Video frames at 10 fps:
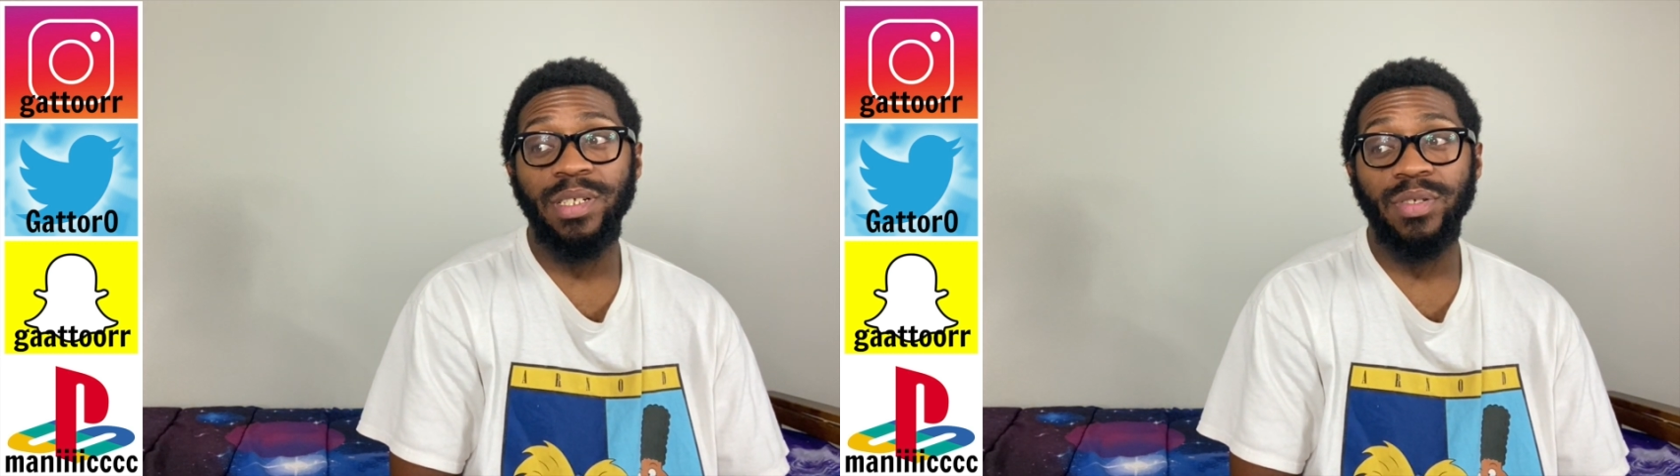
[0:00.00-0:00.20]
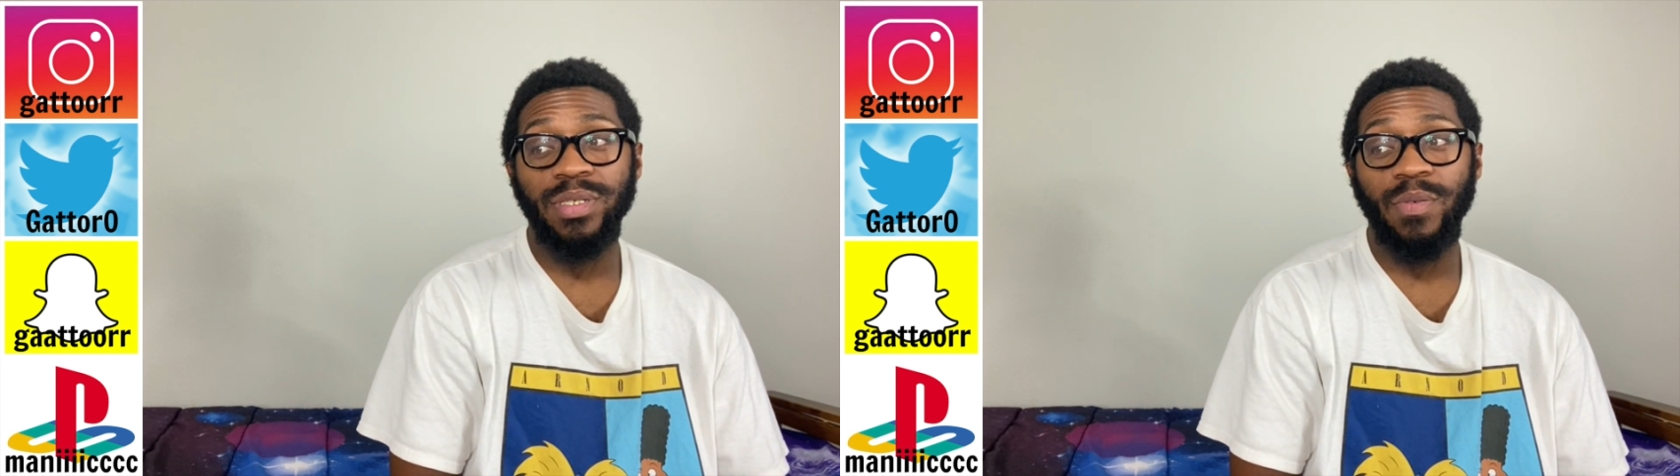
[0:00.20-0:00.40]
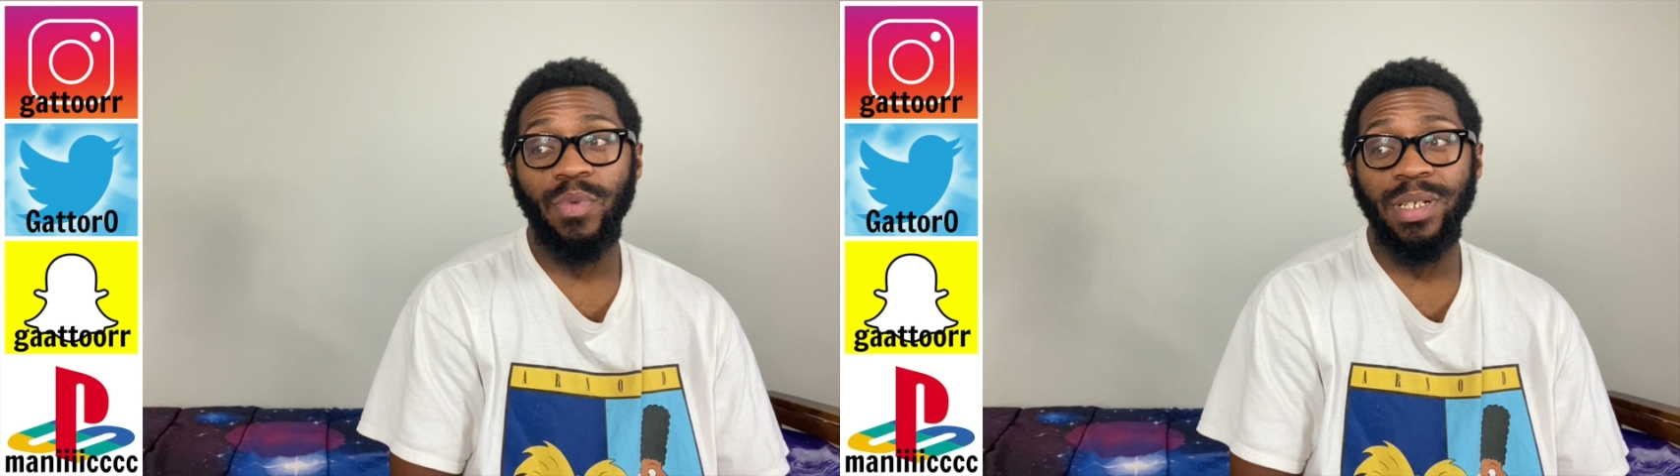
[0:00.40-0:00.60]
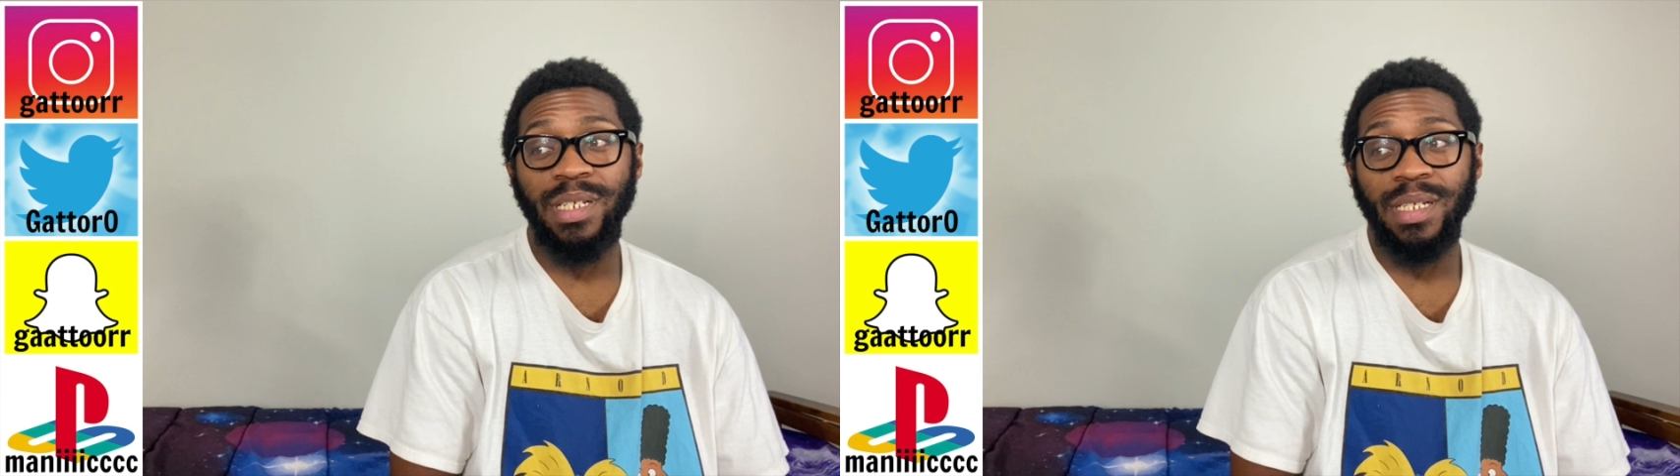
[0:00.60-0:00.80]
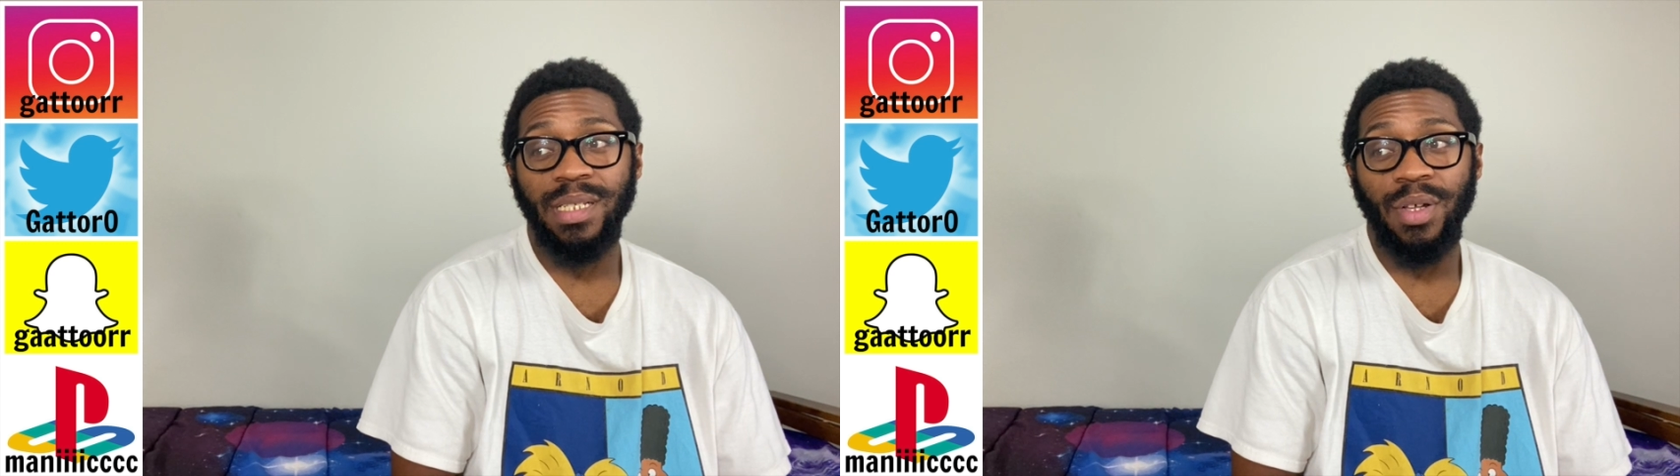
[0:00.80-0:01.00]
just we
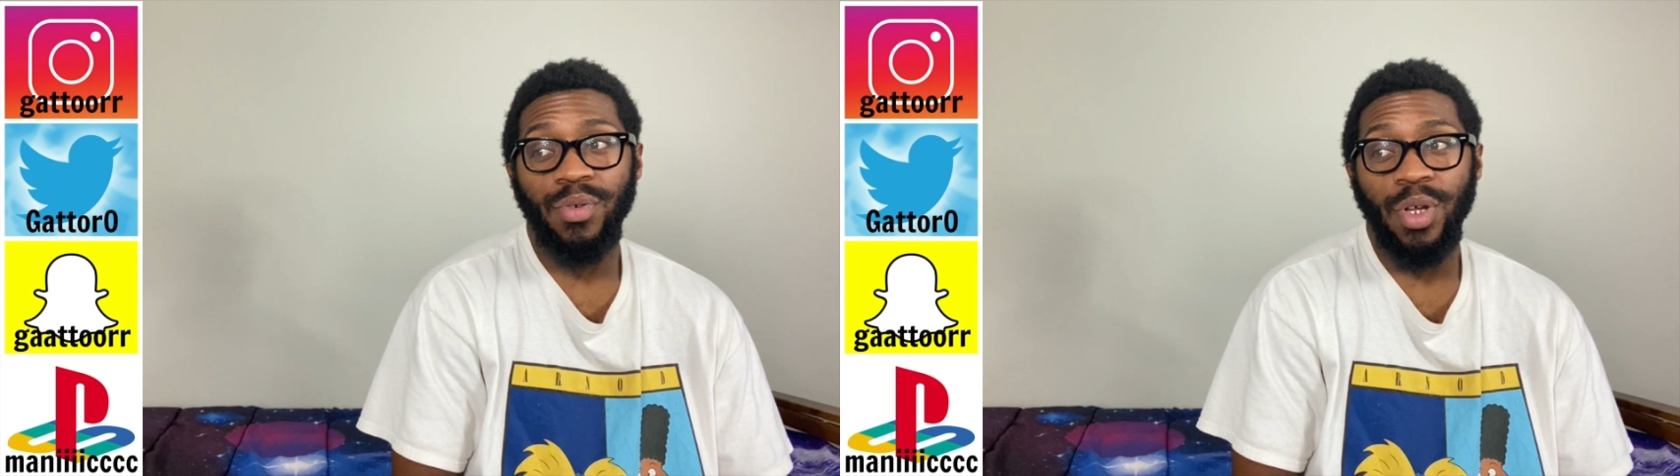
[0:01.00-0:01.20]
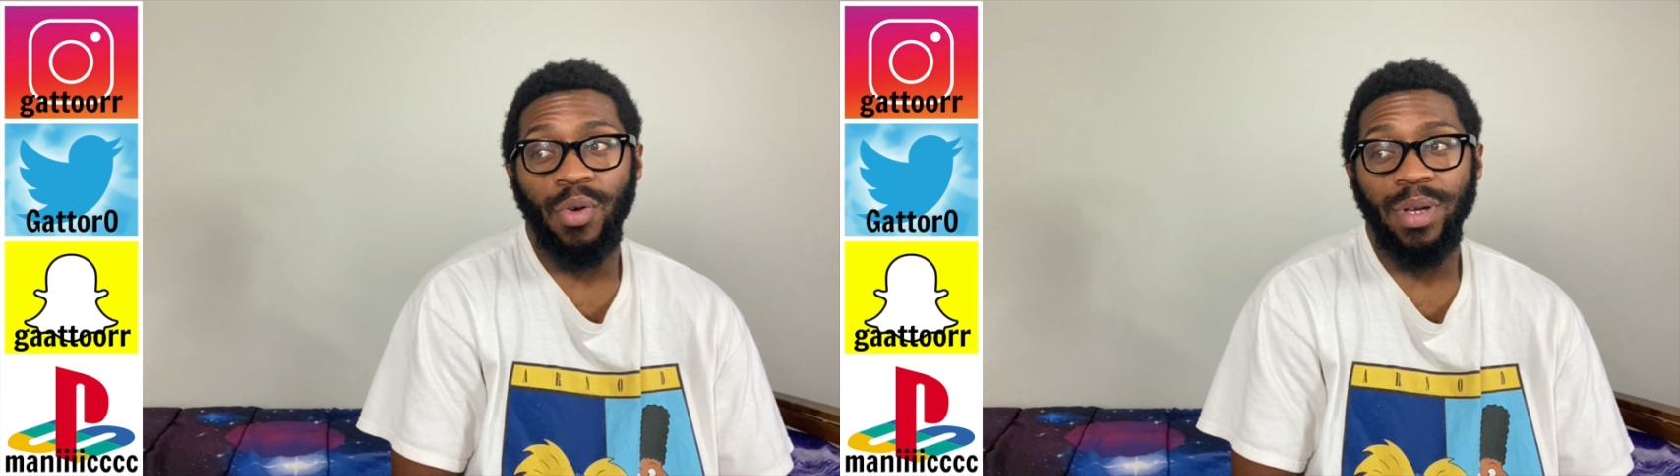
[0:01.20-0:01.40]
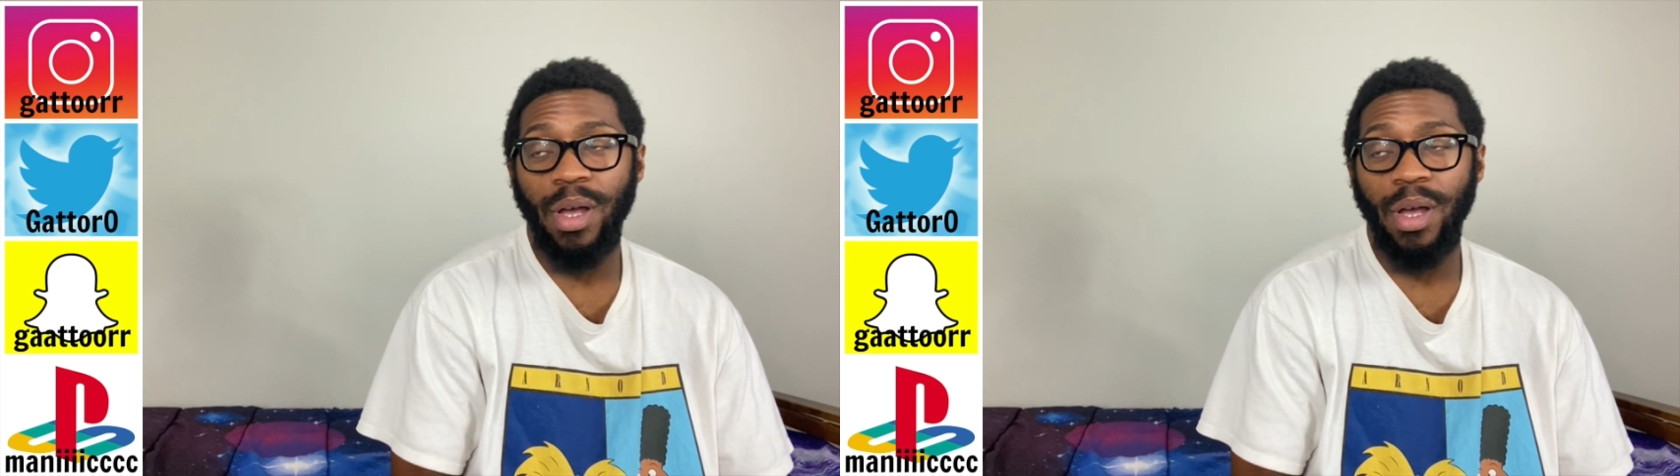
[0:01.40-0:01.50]
just don't know it.